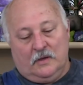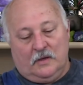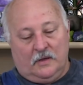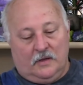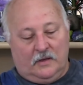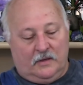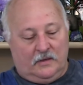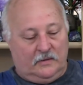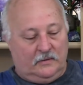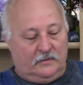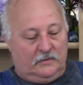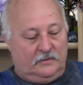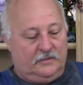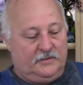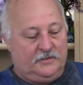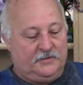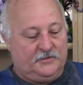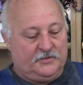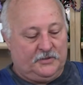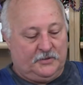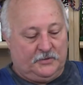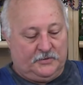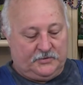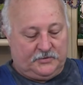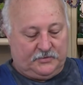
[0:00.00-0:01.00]

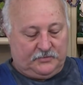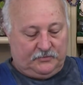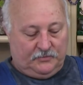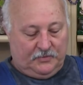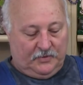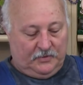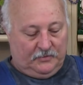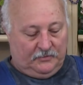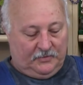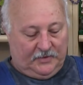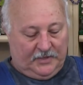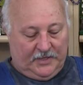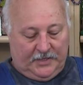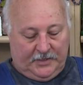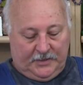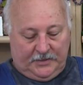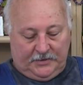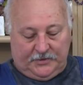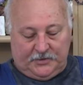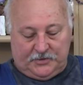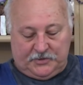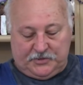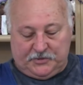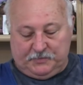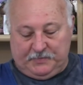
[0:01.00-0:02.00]
So it's
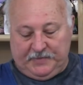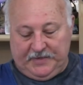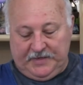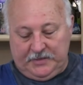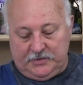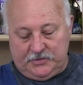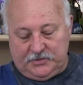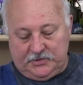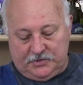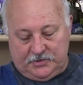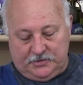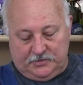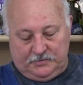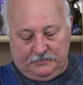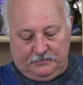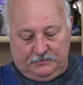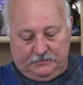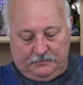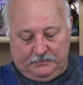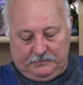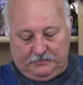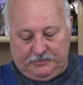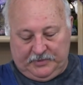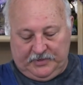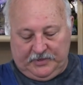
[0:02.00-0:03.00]
related to speech,
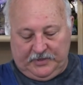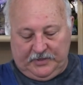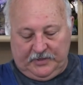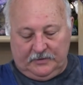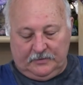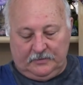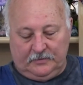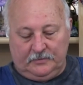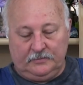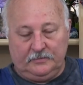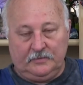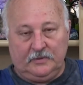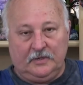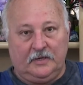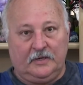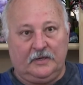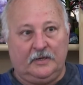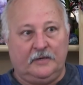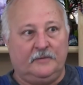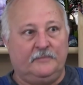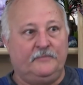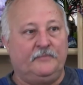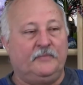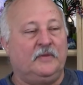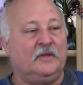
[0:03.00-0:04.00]
pineal,
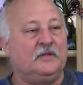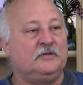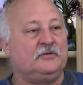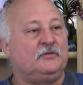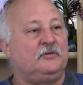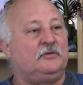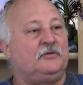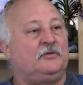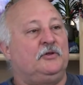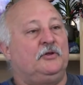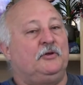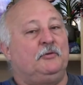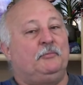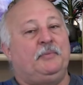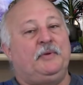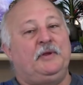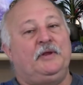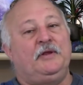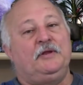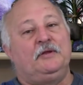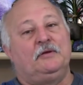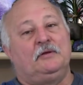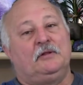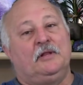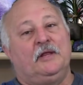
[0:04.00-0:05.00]
to the
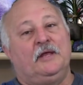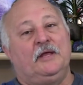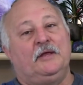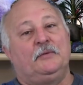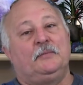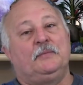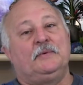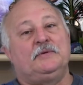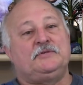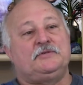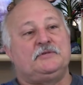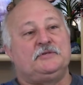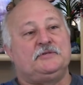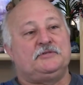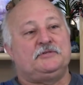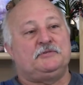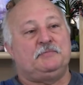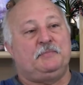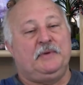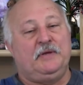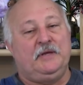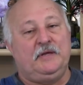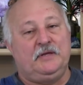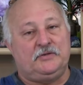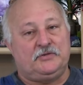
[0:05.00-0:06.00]
pineal gland, which is
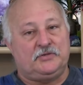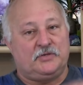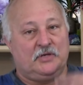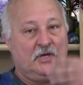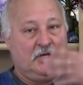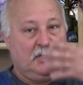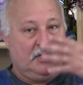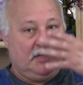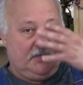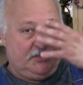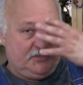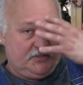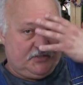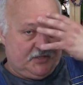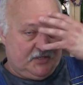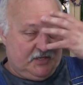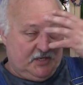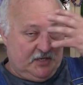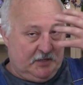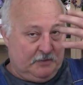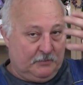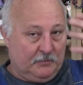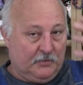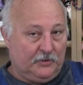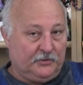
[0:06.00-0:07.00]
speech,
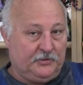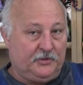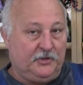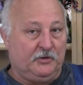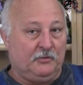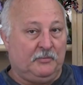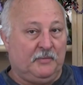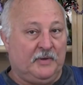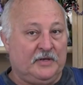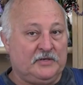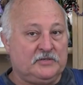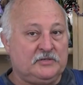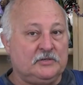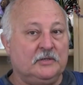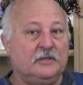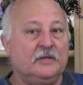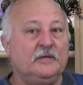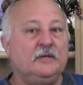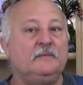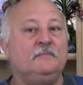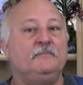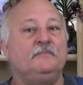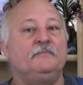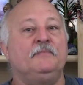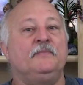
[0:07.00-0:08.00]
seeing
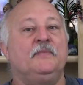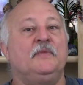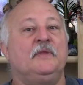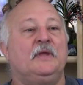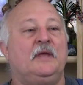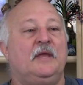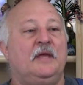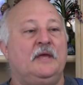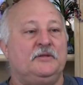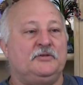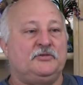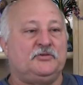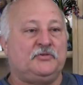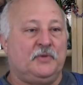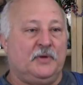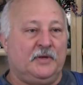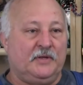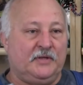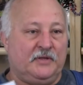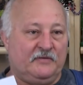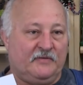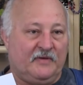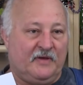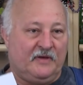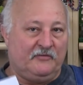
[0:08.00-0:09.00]
multidimensionally, and
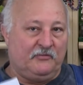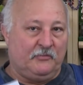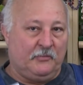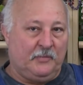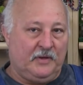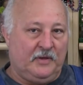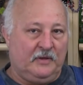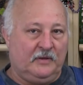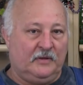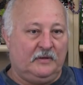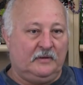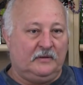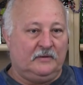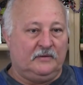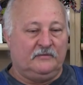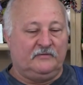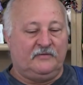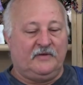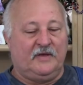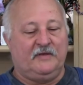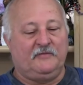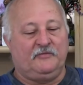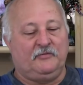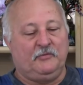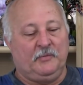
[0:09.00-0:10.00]
strength of
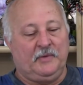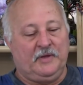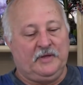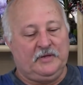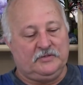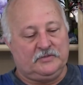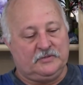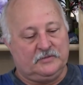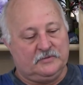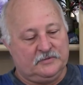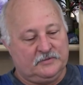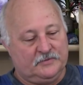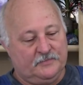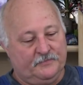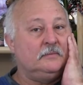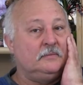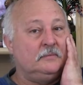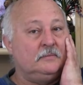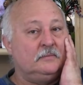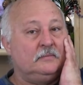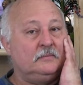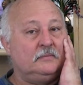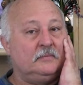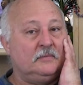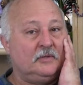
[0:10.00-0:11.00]
affirmations.
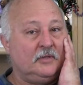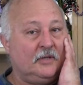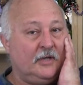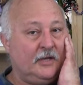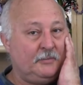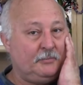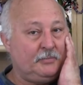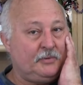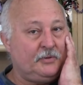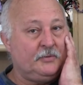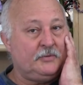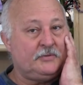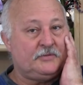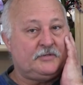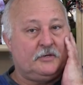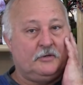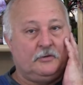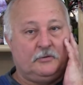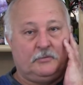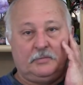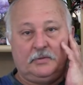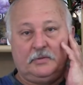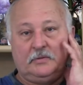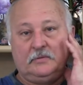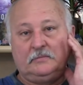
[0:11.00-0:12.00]
Light blue is
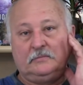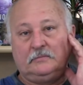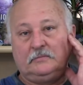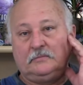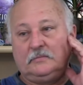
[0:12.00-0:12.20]
hope.